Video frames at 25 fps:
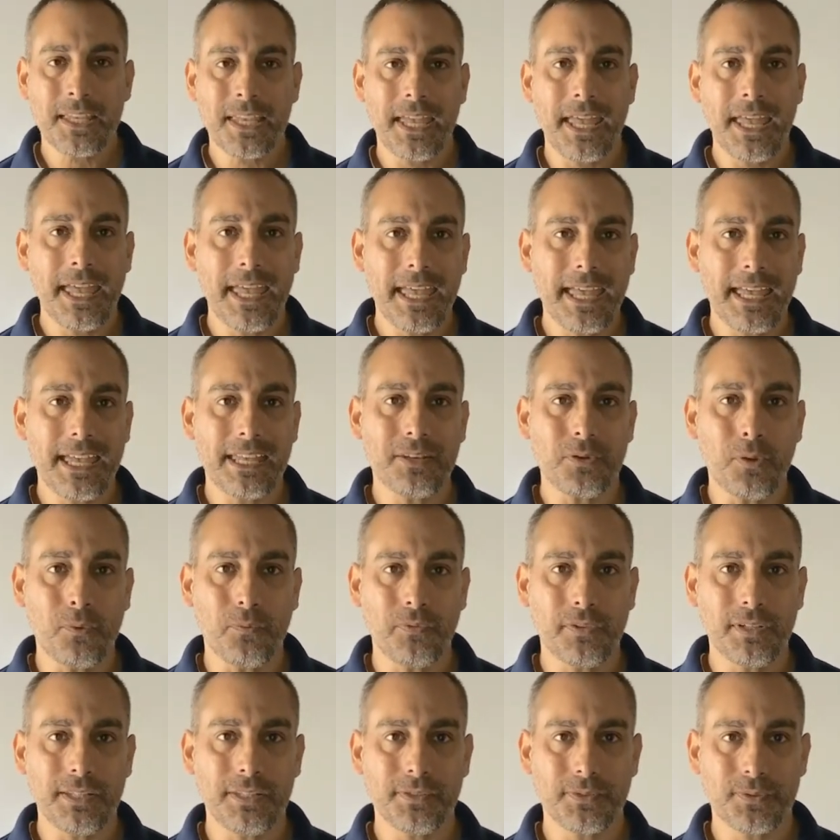And
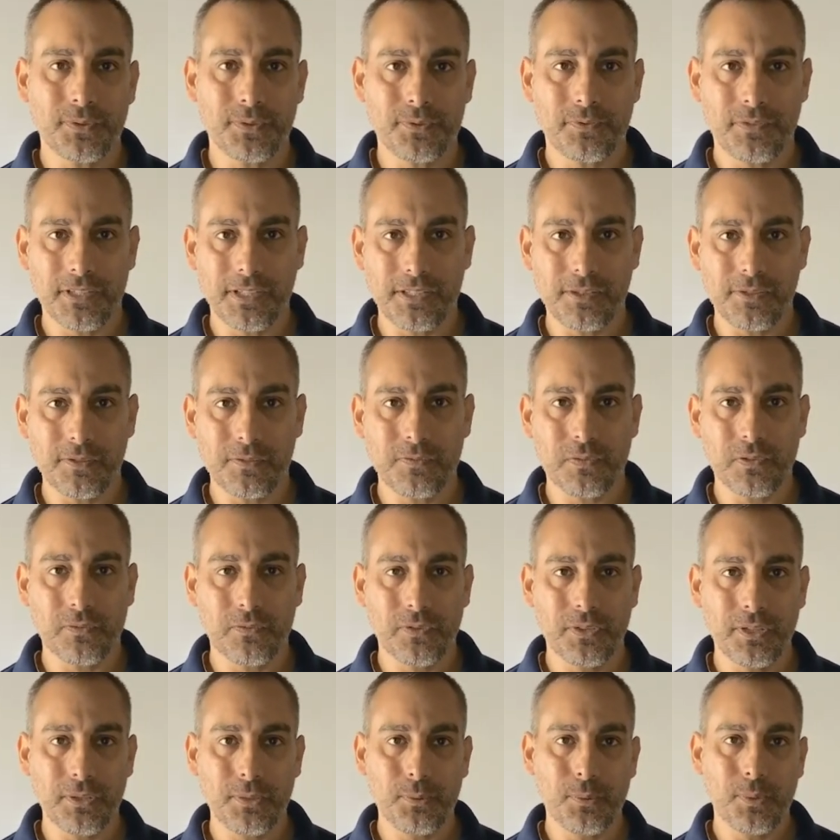hopefully this was very useful for
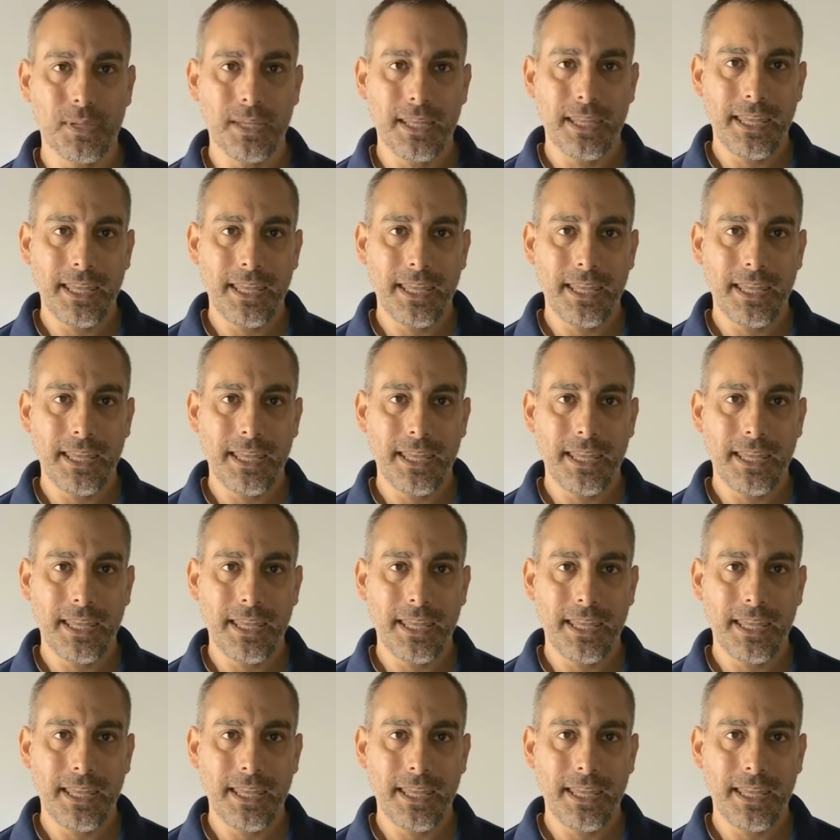you.